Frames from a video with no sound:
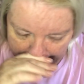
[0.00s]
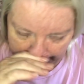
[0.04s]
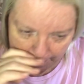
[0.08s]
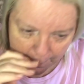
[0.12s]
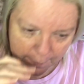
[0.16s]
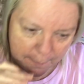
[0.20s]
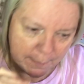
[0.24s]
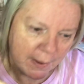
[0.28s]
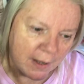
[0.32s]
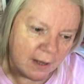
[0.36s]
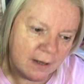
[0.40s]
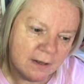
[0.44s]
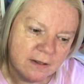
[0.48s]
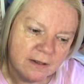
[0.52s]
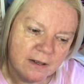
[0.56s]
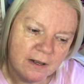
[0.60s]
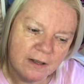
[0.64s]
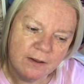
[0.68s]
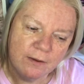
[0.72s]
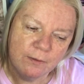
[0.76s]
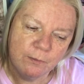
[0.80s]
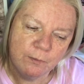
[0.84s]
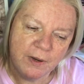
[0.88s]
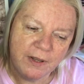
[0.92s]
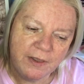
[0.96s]
but
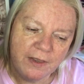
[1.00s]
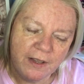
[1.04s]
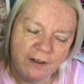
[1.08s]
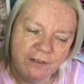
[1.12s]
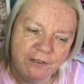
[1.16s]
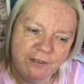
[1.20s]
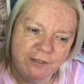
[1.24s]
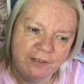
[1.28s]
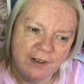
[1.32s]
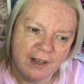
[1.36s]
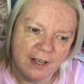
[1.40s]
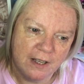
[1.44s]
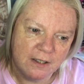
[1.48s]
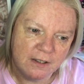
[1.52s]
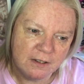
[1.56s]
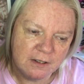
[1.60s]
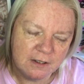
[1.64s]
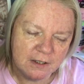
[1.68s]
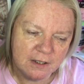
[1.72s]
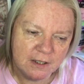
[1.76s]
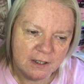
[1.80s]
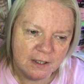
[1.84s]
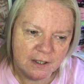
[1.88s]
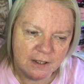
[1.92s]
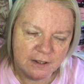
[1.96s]
when they
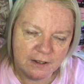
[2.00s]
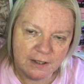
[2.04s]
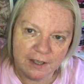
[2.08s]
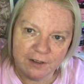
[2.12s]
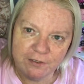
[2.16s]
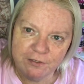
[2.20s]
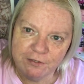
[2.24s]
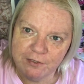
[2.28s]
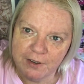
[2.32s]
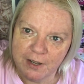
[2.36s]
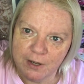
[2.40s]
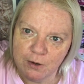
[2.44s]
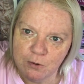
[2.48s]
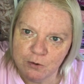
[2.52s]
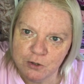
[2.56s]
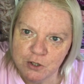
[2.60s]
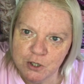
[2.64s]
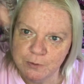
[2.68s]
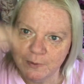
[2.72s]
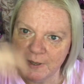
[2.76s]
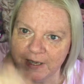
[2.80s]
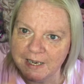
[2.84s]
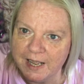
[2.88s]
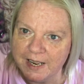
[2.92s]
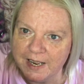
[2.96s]
fell
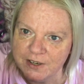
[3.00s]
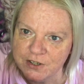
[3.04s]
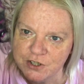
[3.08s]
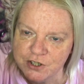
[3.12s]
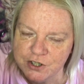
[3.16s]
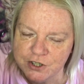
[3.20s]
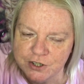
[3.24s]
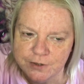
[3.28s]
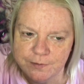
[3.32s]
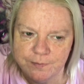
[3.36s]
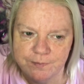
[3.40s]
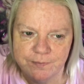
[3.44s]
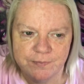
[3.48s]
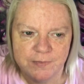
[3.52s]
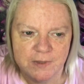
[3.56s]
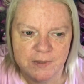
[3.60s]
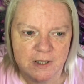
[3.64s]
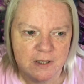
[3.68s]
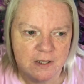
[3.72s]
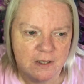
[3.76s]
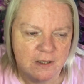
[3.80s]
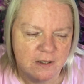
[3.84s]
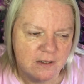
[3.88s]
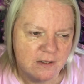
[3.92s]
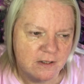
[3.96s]
to a ledge.
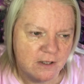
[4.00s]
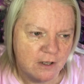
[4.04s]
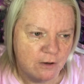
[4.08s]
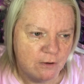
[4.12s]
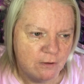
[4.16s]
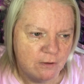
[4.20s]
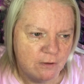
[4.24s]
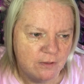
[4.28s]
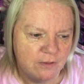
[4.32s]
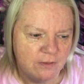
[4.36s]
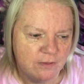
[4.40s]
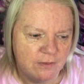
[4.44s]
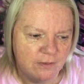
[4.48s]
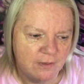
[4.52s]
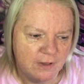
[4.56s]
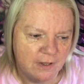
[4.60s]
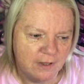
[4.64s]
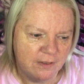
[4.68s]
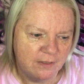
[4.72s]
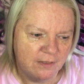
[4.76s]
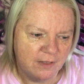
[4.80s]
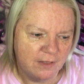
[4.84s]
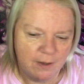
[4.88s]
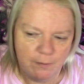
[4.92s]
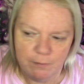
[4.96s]
So
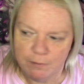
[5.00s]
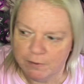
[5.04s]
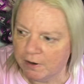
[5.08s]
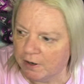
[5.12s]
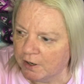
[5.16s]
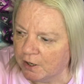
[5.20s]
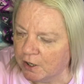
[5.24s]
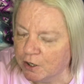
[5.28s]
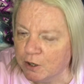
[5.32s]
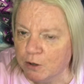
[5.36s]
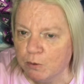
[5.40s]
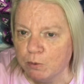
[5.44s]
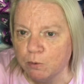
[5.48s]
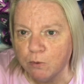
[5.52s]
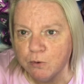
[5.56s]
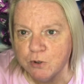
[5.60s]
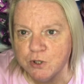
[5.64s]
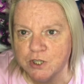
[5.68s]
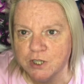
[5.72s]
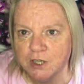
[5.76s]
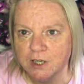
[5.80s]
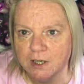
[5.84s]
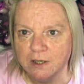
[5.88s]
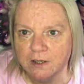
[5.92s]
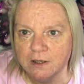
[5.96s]
they were a
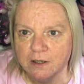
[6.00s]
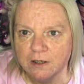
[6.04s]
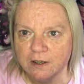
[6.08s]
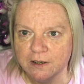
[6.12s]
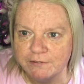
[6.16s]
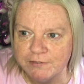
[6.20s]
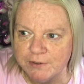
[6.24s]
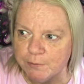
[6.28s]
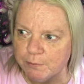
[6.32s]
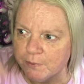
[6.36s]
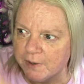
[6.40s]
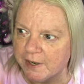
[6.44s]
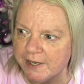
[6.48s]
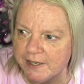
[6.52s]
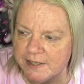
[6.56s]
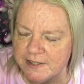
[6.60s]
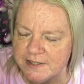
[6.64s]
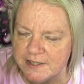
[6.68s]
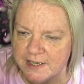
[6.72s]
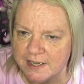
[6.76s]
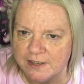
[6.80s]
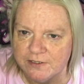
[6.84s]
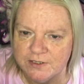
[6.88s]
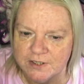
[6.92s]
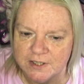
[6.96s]
quarter of the way
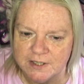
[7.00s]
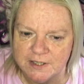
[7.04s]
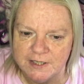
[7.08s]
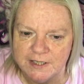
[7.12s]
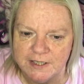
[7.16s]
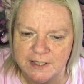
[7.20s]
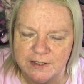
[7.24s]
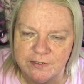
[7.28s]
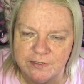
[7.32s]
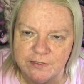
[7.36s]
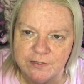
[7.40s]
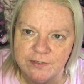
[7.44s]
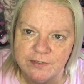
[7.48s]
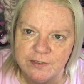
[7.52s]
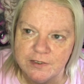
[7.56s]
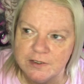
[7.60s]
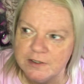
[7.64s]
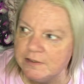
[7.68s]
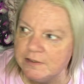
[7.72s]
down the cliff.